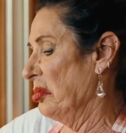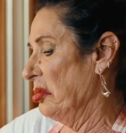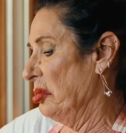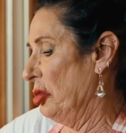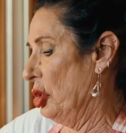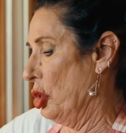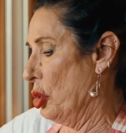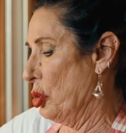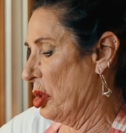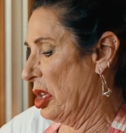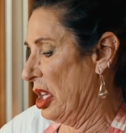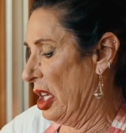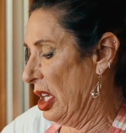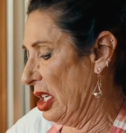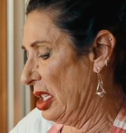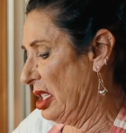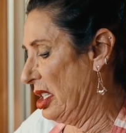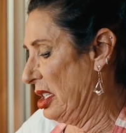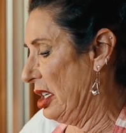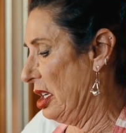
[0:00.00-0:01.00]
no
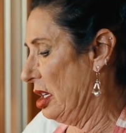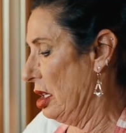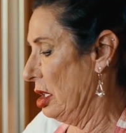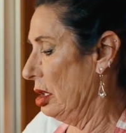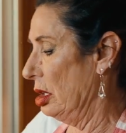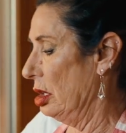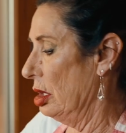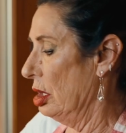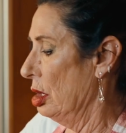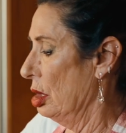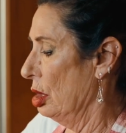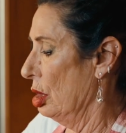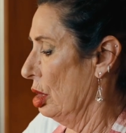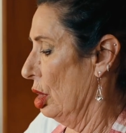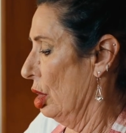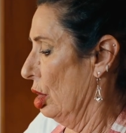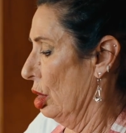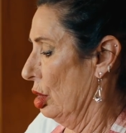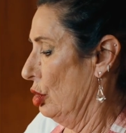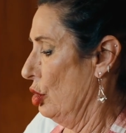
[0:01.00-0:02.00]
kissing,
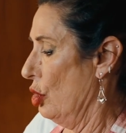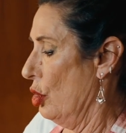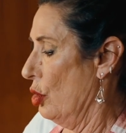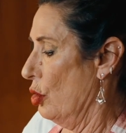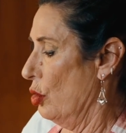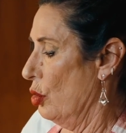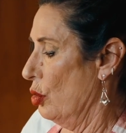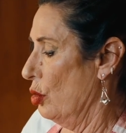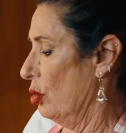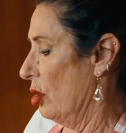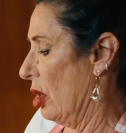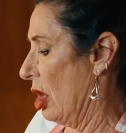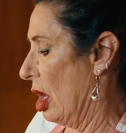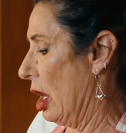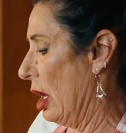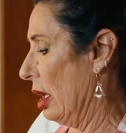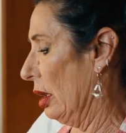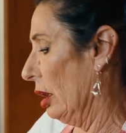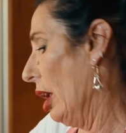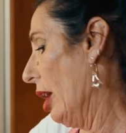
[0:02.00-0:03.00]
no
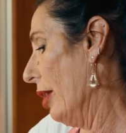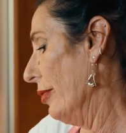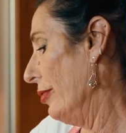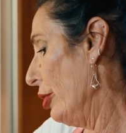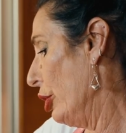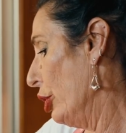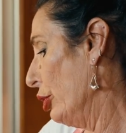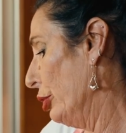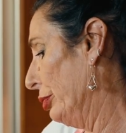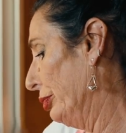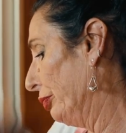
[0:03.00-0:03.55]
I love you.